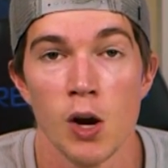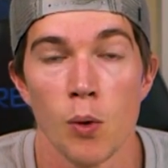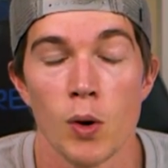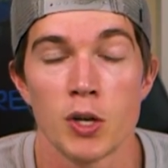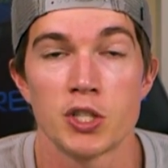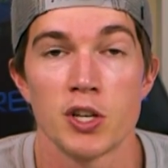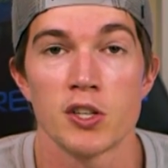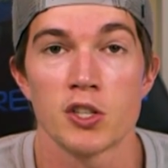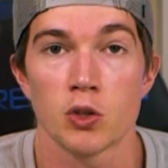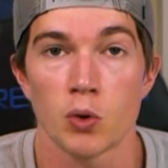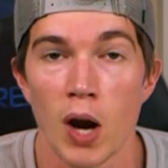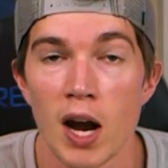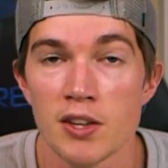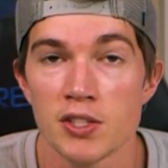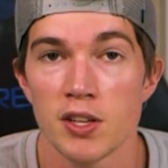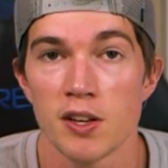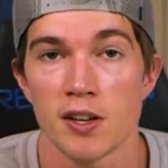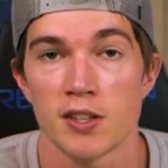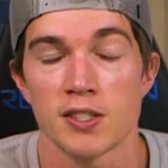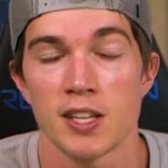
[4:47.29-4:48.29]
which is
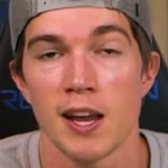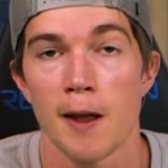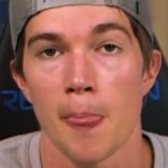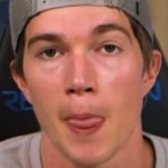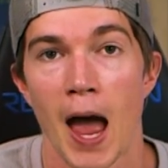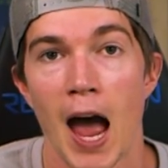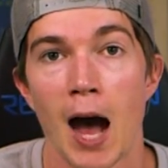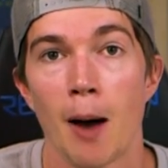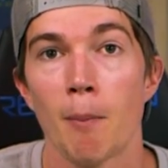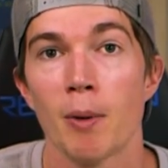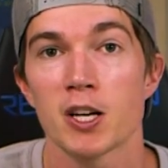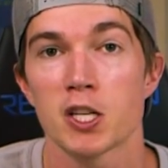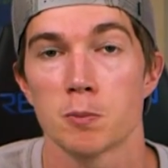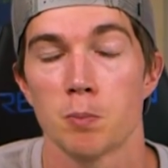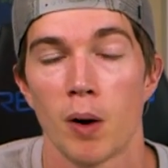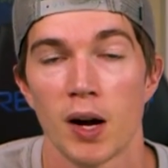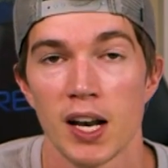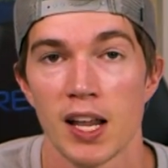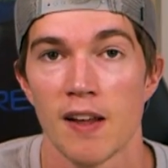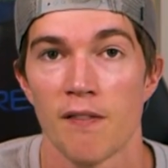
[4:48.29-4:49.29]
crazy to see how much
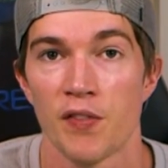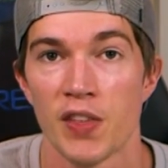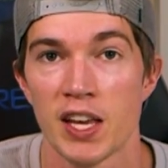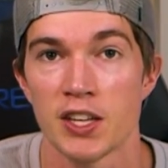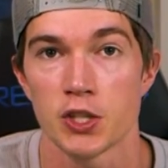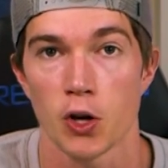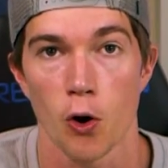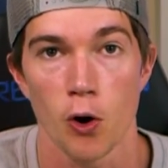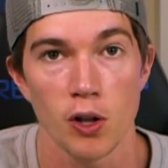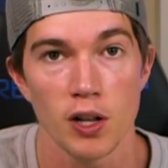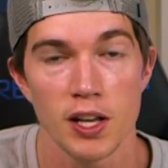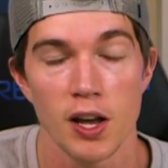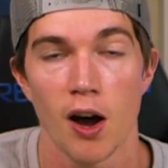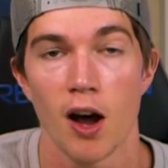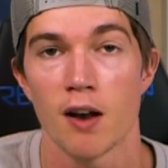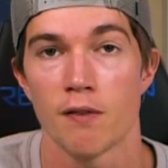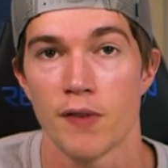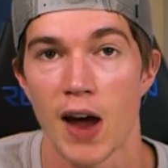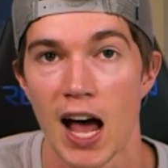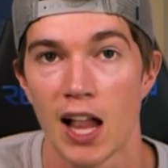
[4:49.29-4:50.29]
money these early
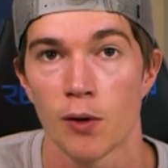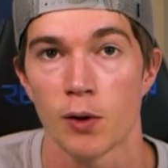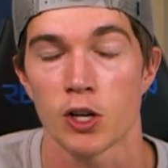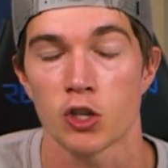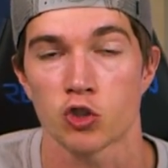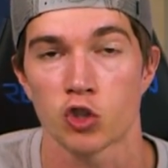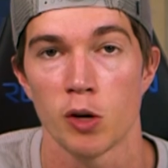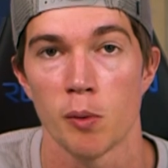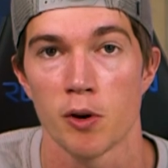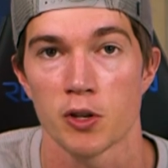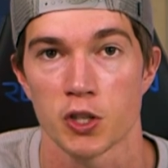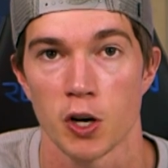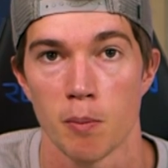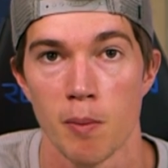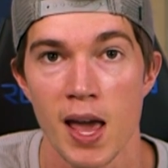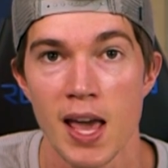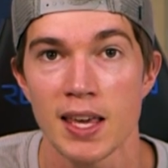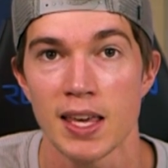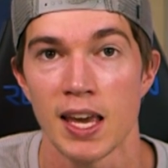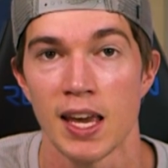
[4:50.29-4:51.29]
on Valorant streamers are
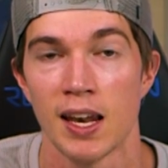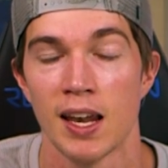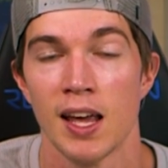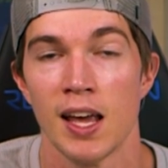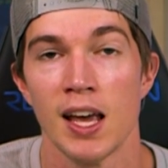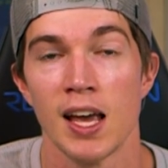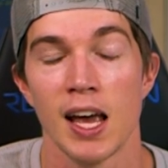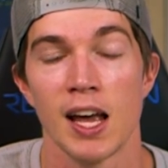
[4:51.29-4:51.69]
making.